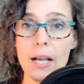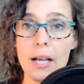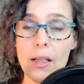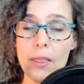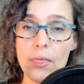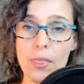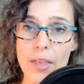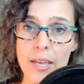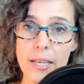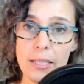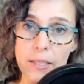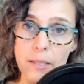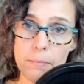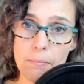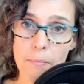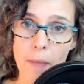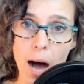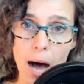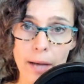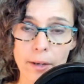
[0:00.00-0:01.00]
This
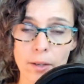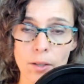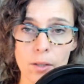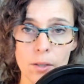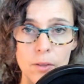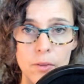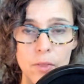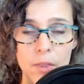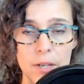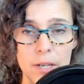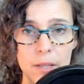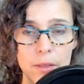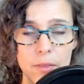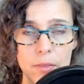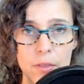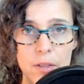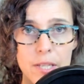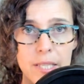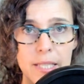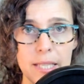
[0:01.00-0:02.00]
model,
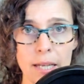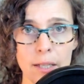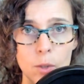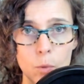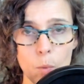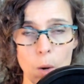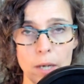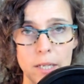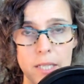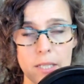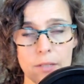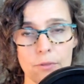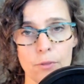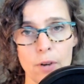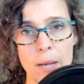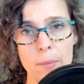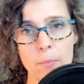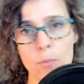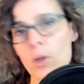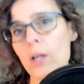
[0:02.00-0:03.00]
the centered wellness
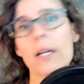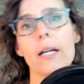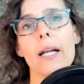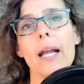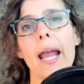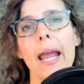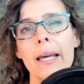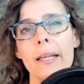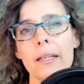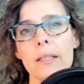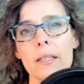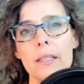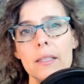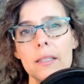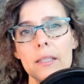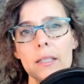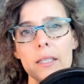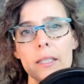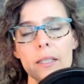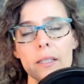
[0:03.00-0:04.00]
framework and
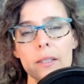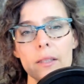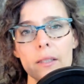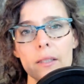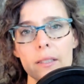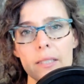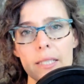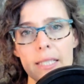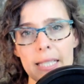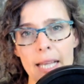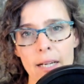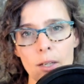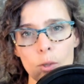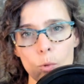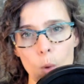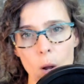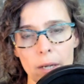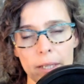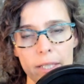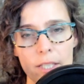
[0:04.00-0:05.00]
the centered
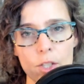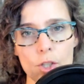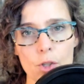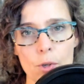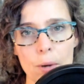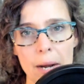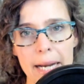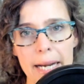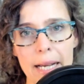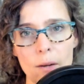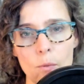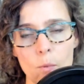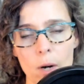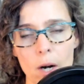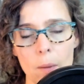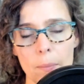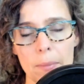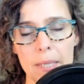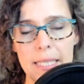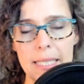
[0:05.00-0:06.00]
wellness training, what
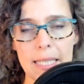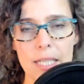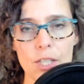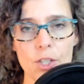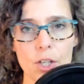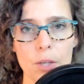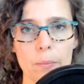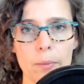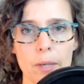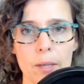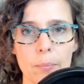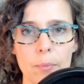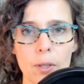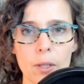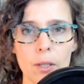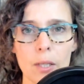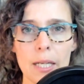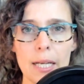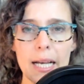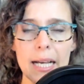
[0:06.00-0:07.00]
I'll be teaching
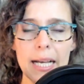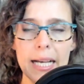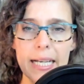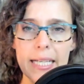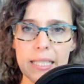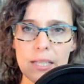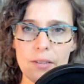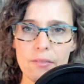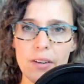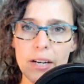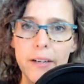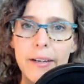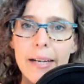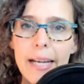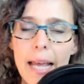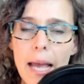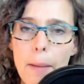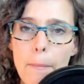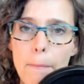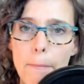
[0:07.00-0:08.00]
people, is a
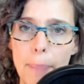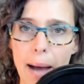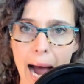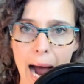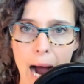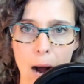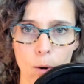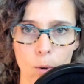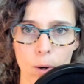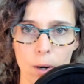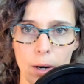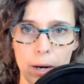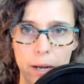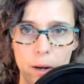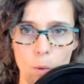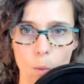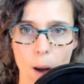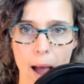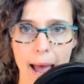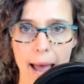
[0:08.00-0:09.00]
very
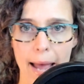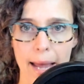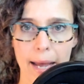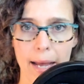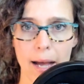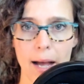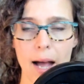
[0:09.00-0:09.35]
empowering way.